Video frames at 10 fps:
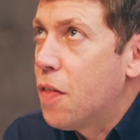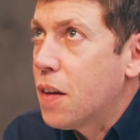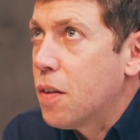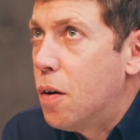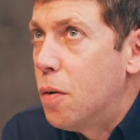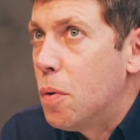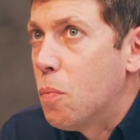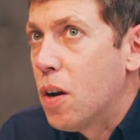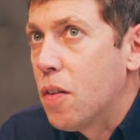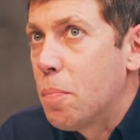I think that,
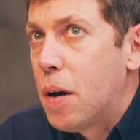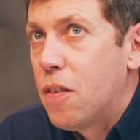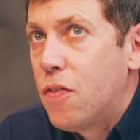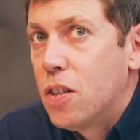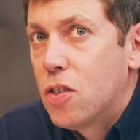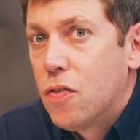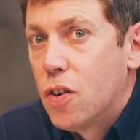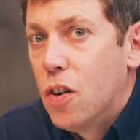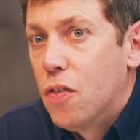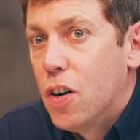one of the benefits of
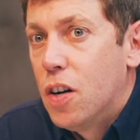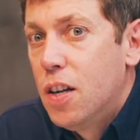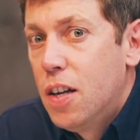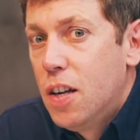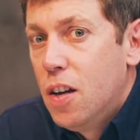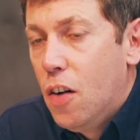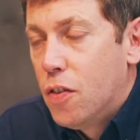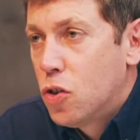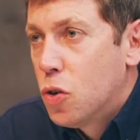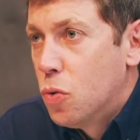
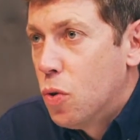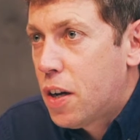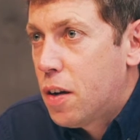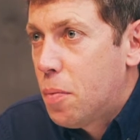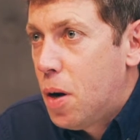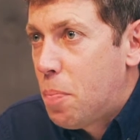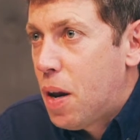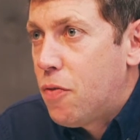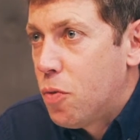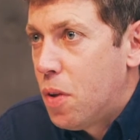a tool like a
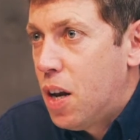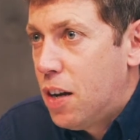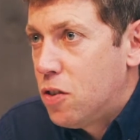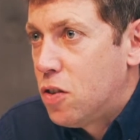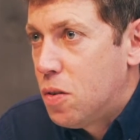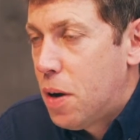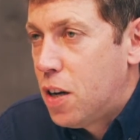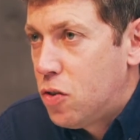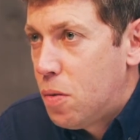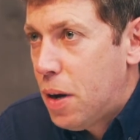platform that allows you to
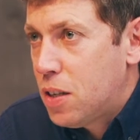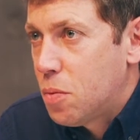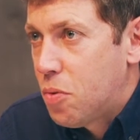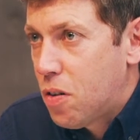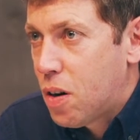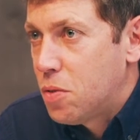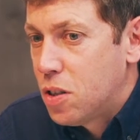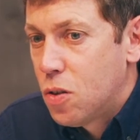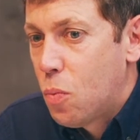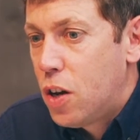manage your ambassador programs
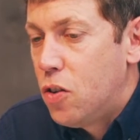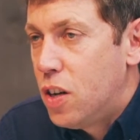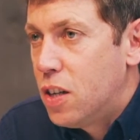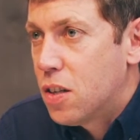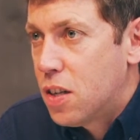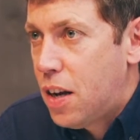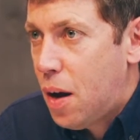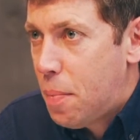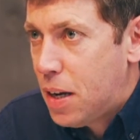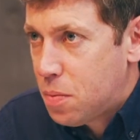is that when you need to send
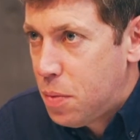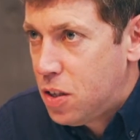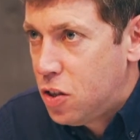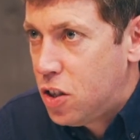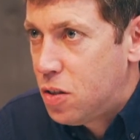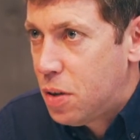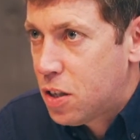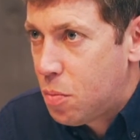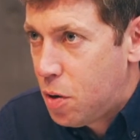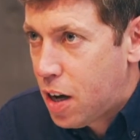out mass messages,
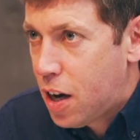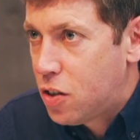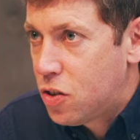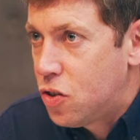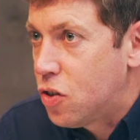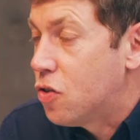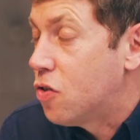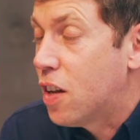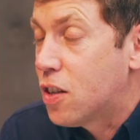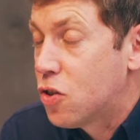mass communications, you can
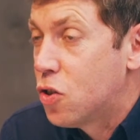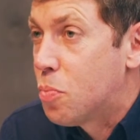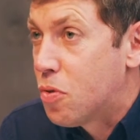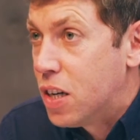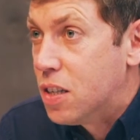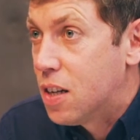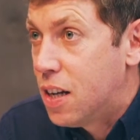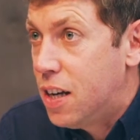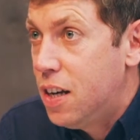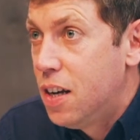do that super
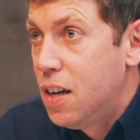easily.